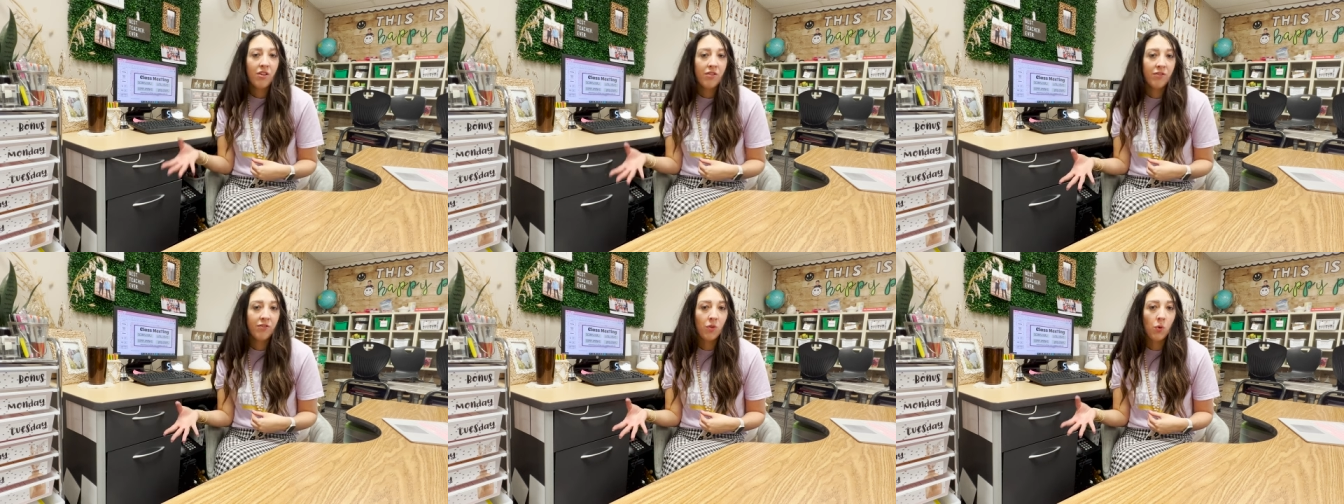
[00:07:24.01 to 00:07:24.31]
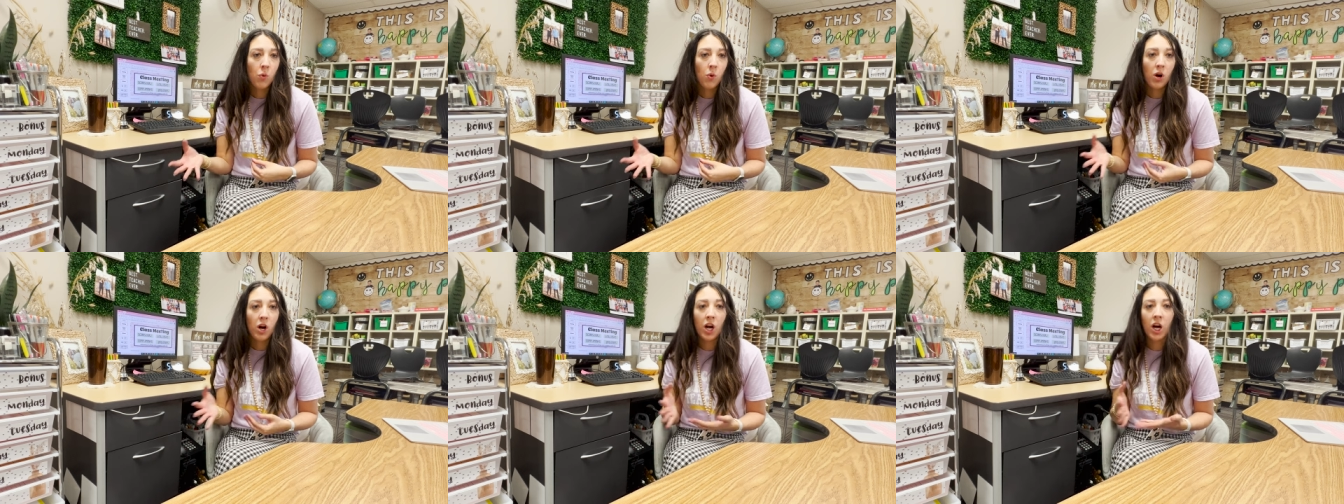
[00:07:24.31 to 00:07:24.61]

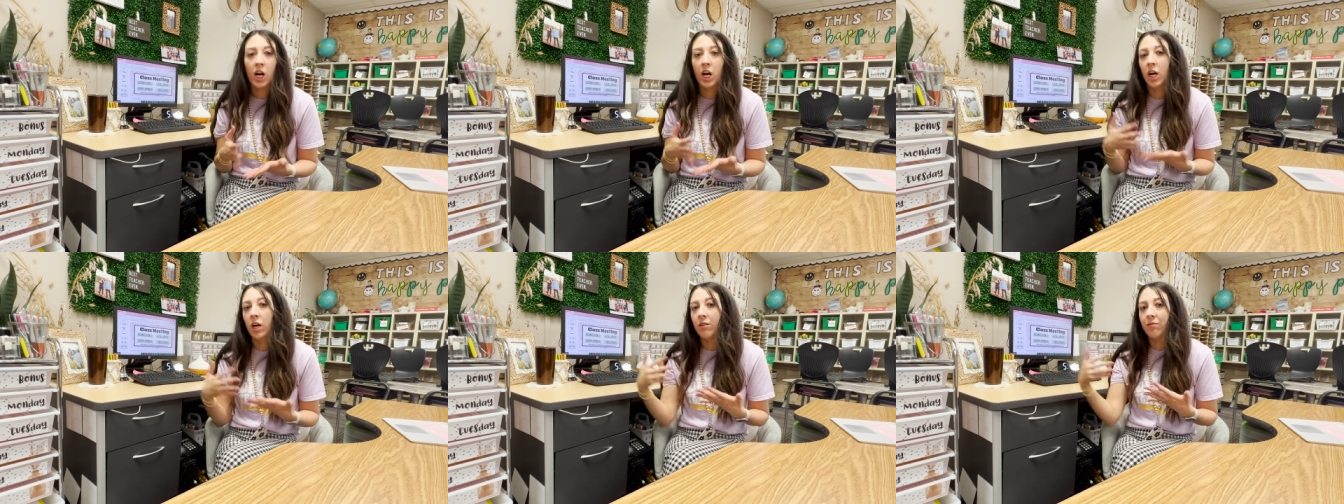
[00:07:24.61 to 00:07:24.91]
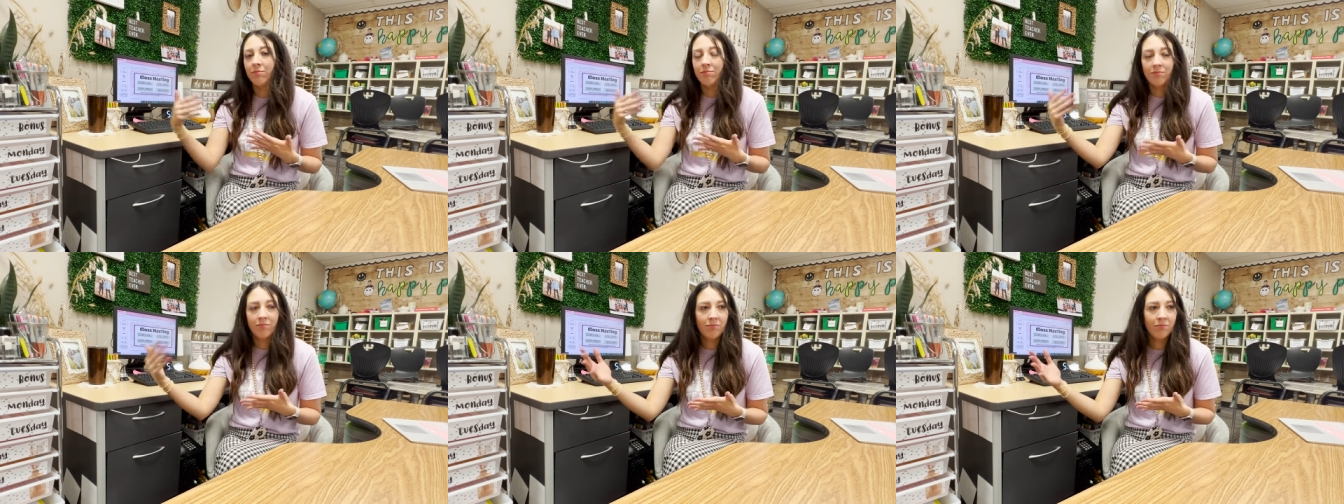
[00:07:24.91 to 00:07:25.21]
for
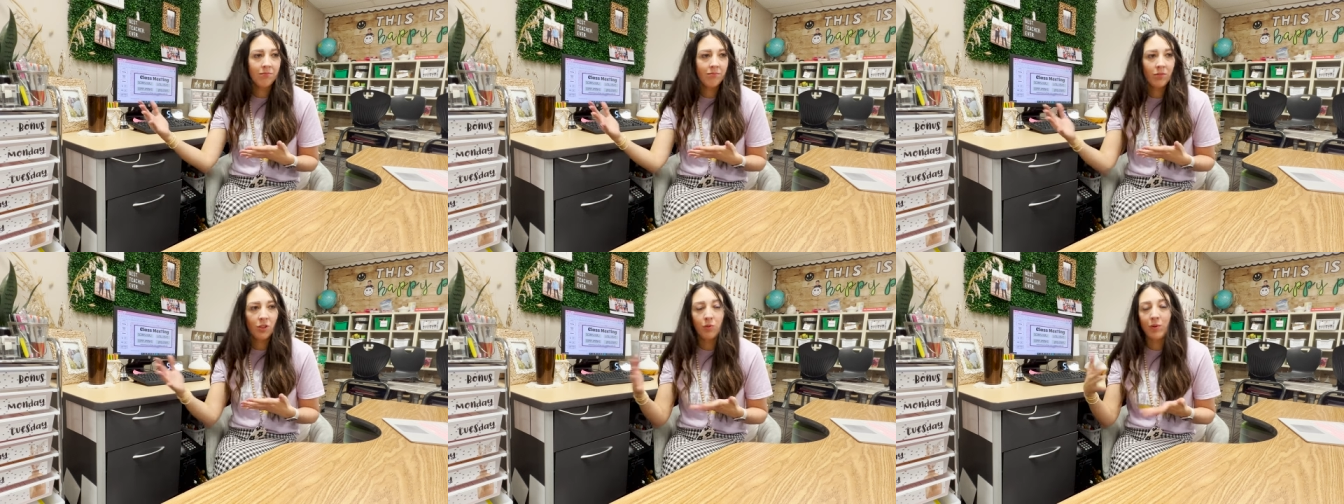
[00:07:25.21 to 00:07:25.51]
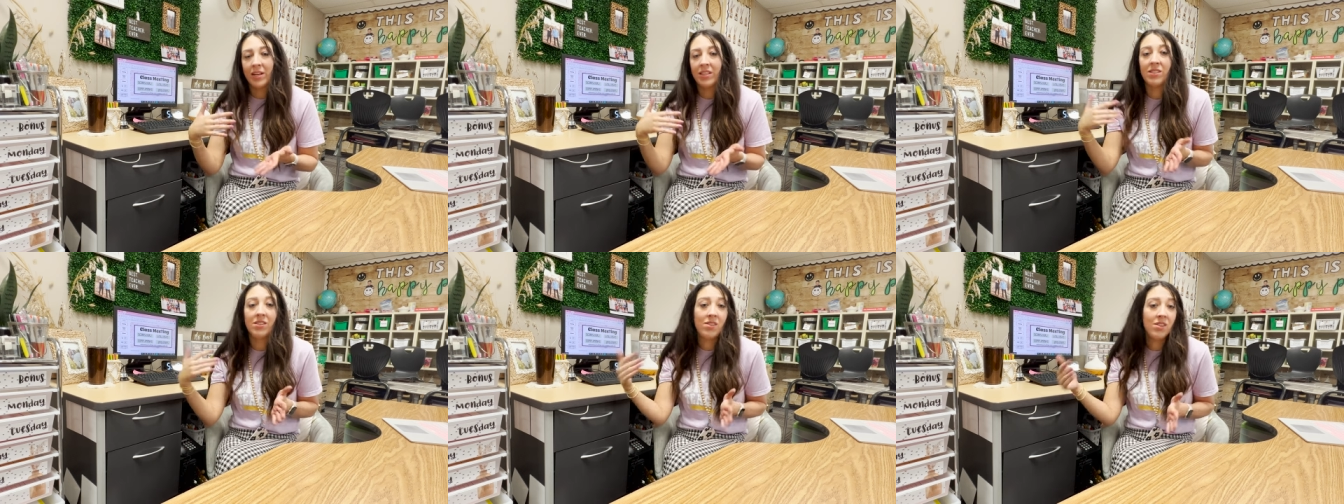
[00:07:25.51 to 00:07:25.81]
the
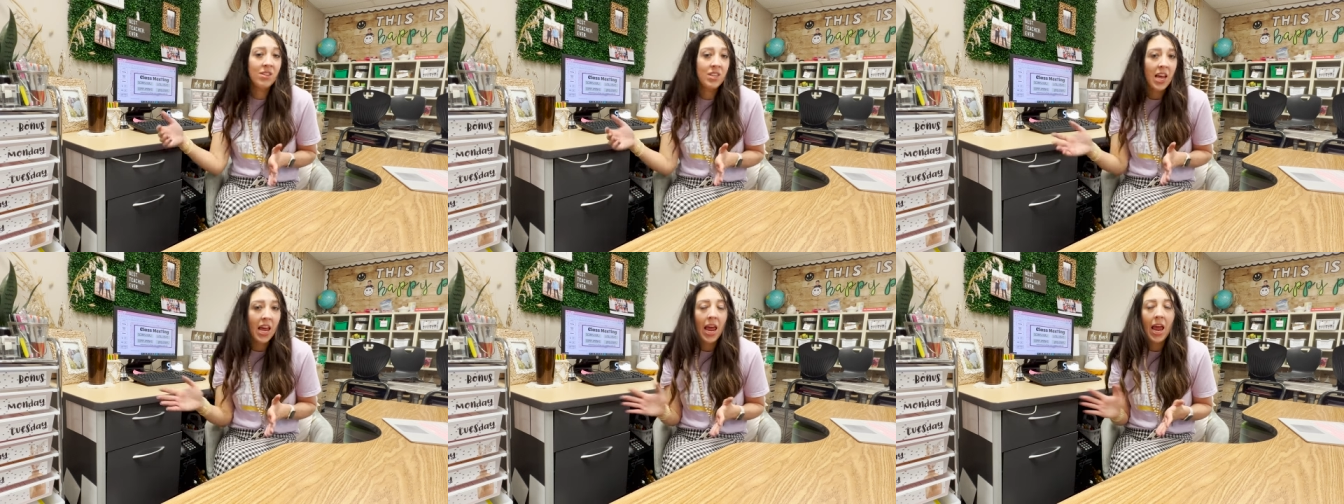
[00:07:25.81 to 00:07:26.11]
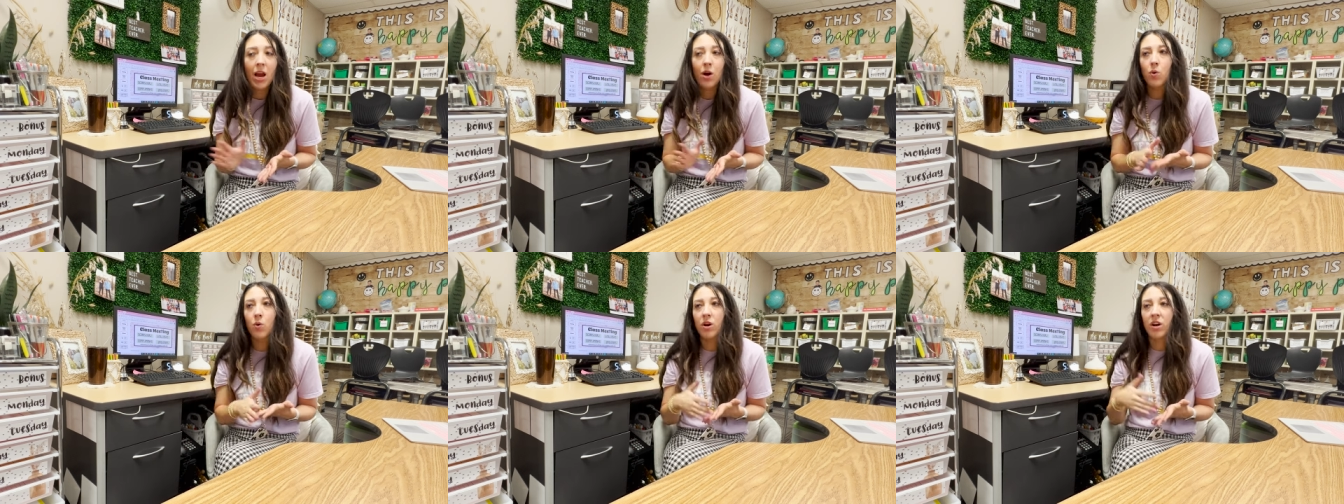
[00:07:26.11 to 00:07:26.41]
rest of the
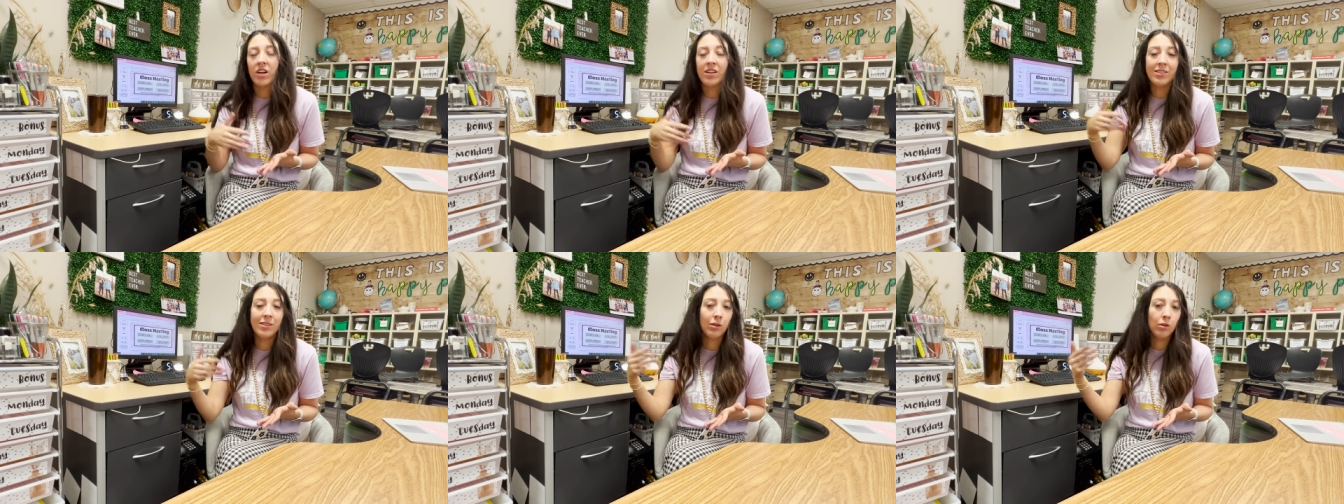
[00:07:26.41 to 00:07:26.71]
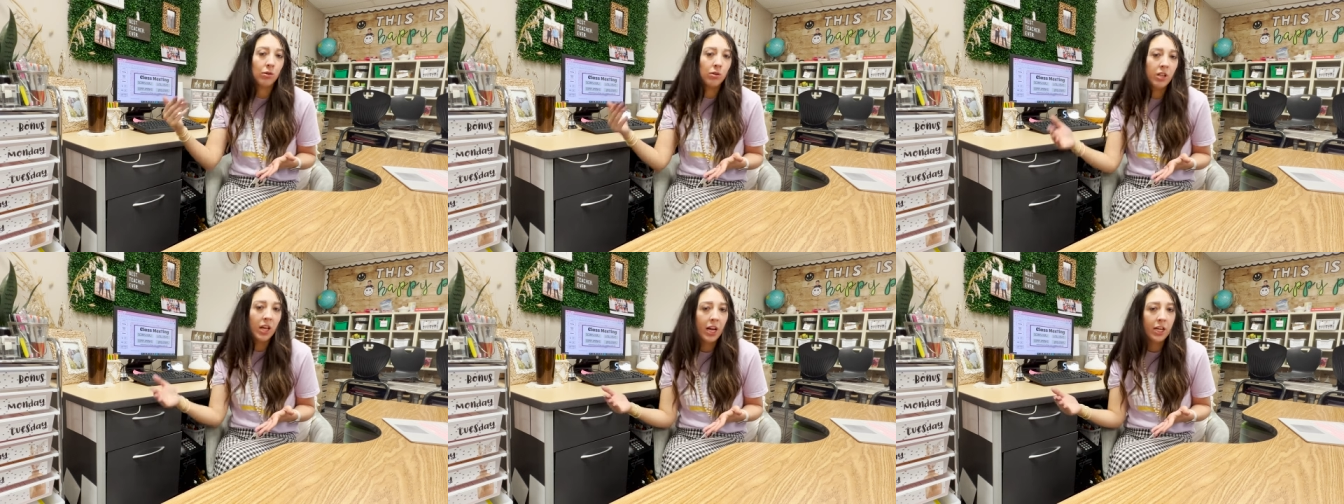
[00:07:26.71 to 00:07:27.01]
day or
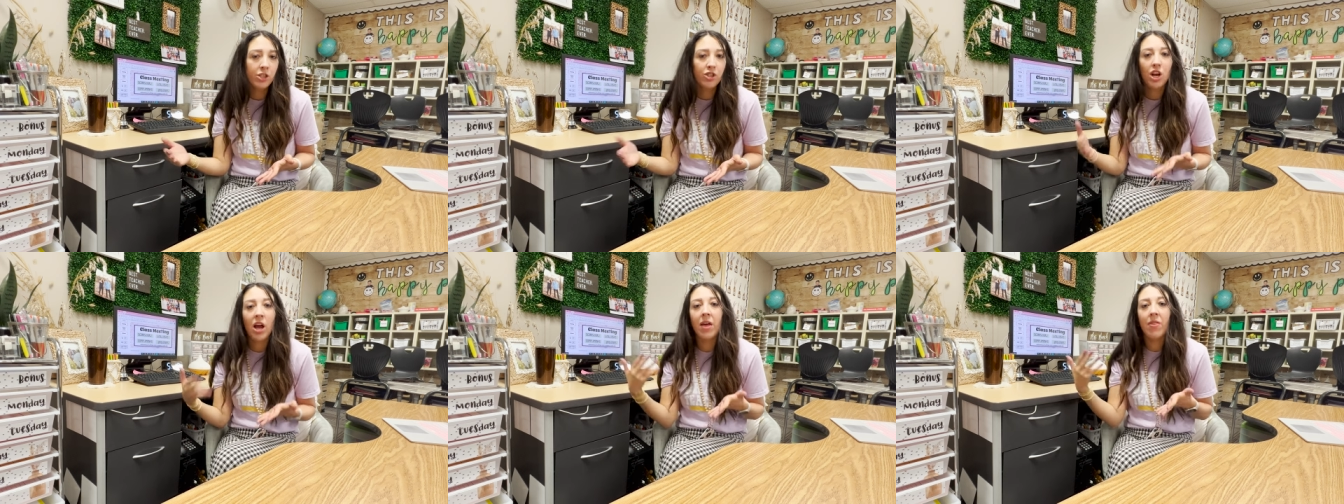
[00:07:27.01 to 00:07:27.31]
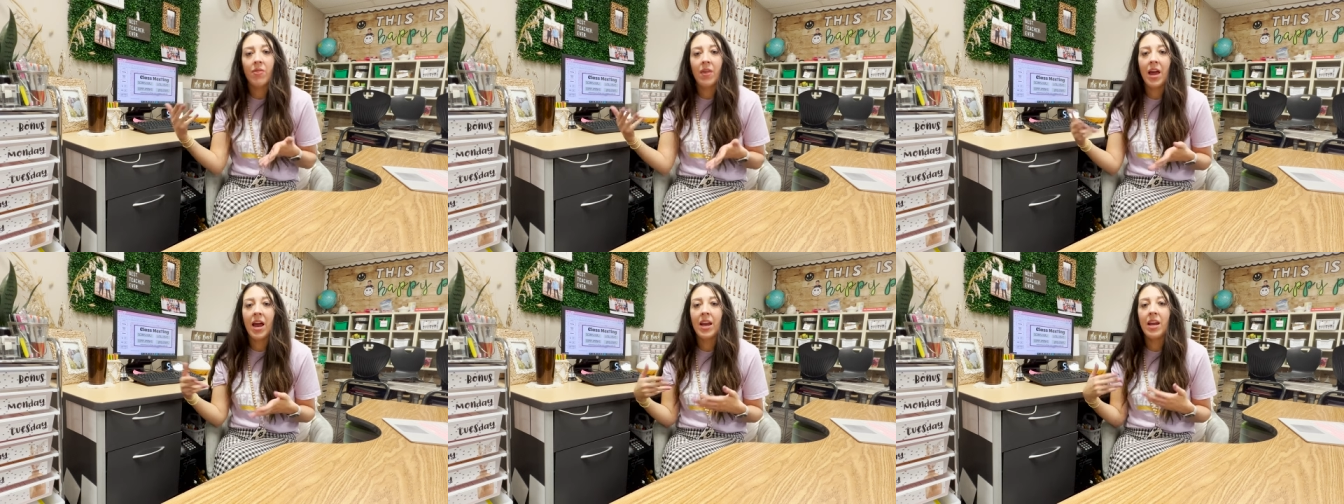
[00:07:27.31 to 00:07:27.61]
until lunch,
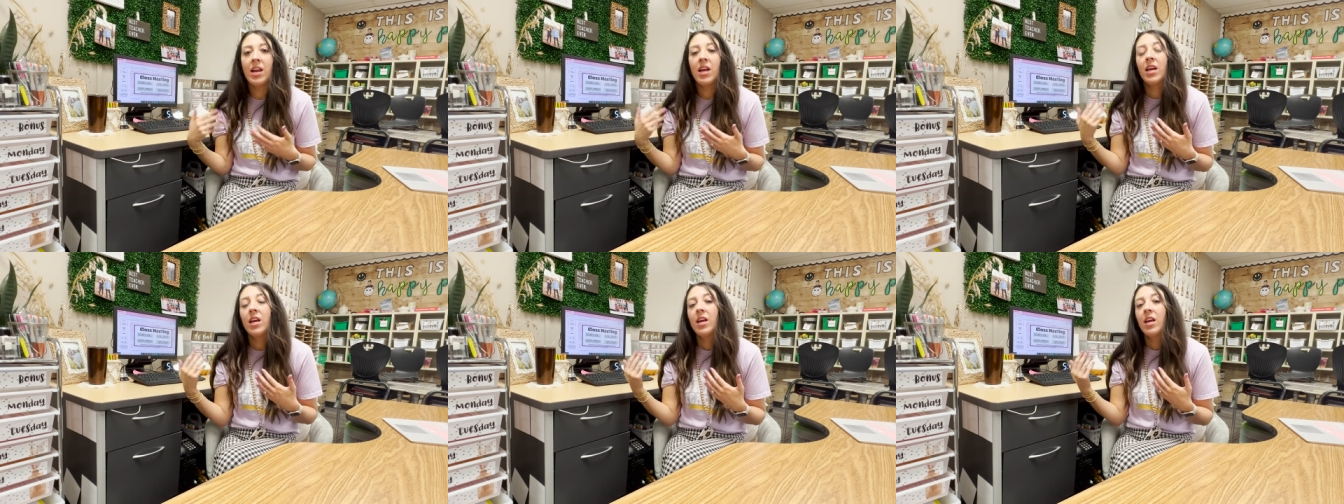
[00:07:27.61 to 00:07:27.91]
and then